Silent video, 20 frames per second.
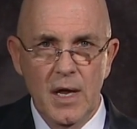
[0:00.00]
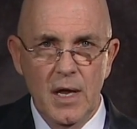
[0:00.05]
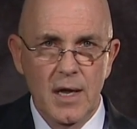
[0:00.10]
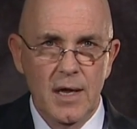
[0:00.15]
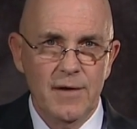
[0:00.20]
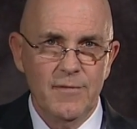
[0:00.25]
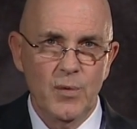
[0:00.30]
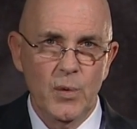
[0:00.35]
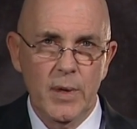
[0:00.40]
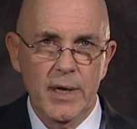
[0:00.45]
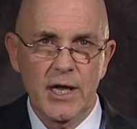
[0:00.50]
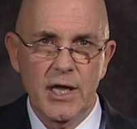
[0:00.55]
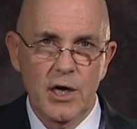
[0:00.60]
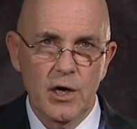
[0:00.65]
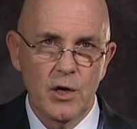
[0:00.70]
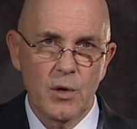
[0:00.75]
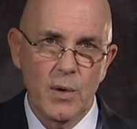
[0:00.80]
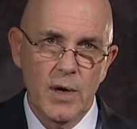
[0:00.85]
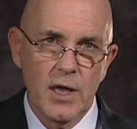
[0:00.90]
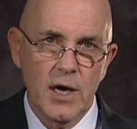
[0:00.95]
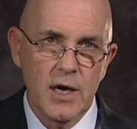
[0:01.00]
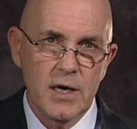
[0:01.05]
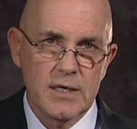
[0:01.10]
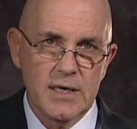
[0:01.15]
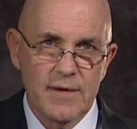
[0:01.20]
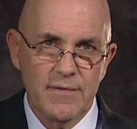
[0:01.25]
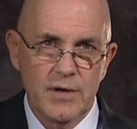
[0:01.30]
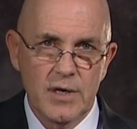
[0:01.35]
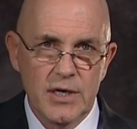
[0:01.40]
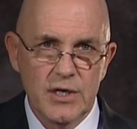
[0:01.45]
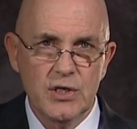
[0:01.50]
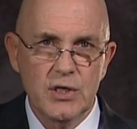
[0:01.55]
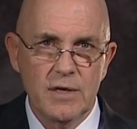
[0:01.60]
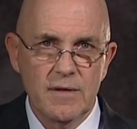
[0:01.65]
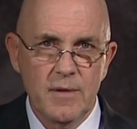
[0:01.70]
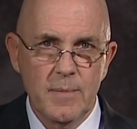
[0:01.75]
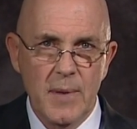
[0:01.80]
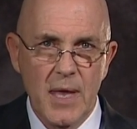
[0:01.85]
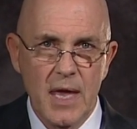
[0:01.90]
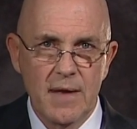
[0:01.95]
If we can agree on a definition of
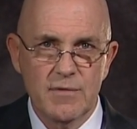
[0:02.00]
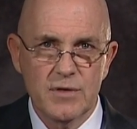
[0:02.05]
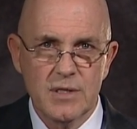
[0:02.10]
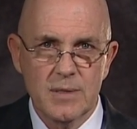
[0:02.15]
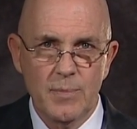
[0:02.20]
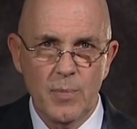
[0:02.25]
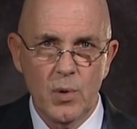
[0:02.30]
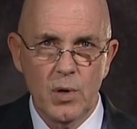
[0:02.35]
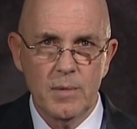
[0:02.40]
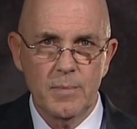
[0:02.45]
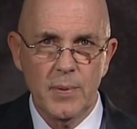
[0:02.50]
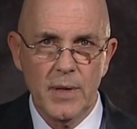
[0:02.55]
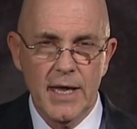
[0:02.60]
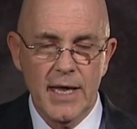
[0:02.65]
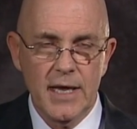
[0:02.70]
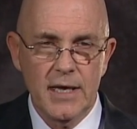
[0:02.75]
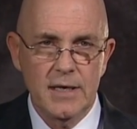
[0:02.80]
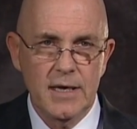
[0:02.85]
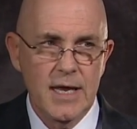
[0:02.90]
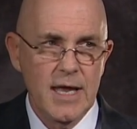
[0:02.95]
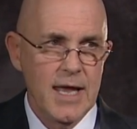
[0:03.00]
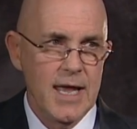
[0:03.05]
the Behavior Support Plan,